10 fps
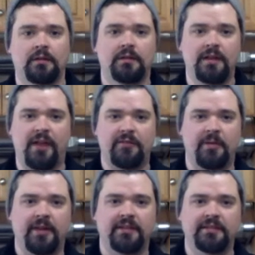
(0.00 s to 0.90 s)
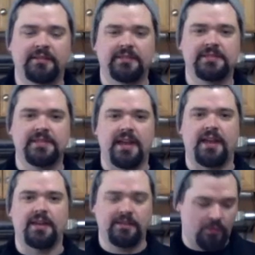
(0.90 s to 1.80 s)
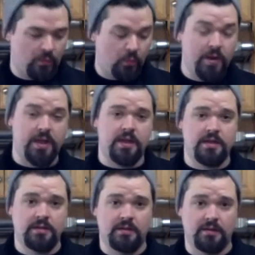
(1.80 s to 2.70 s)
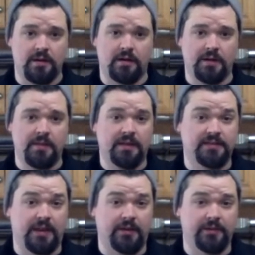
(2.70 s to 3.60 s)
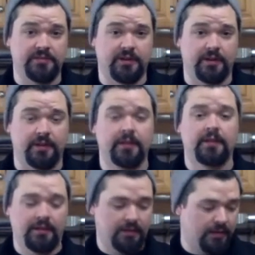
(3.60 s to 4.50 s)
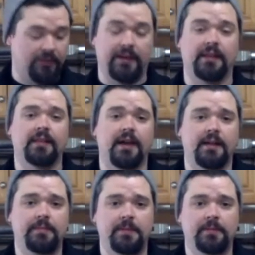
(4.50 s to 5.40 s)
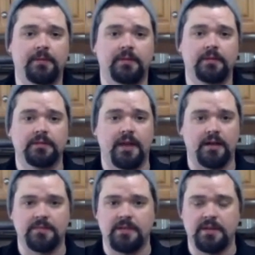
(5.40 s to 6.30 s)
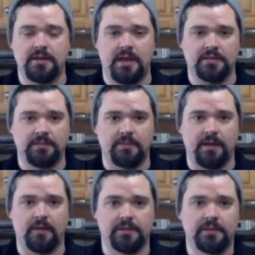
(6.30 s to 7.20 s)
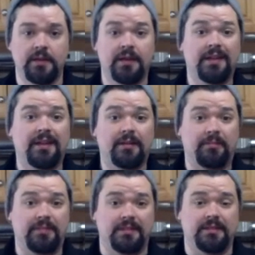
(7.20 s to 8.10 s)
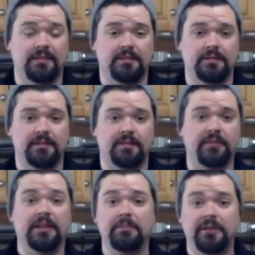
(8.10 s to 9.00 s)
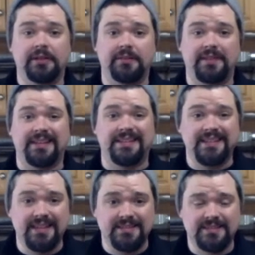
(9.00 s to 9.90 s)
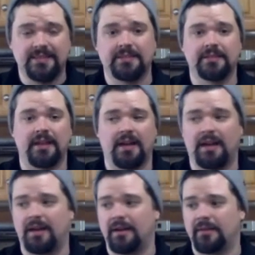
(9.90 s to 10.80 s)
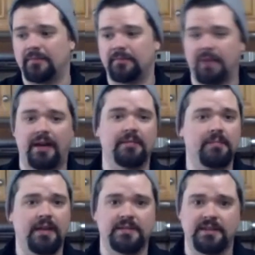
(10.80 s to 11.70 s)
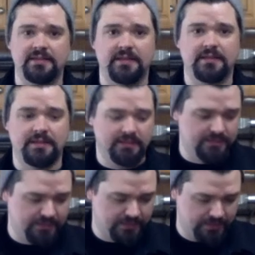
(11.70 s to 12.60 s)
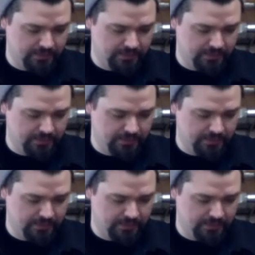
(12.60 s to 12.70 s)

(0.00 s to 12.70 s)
Hey everybody, today we are going to make a sourdough starter. I've had a lot of people talk to me and ask me about the availability of getting yeast, how to make things like these.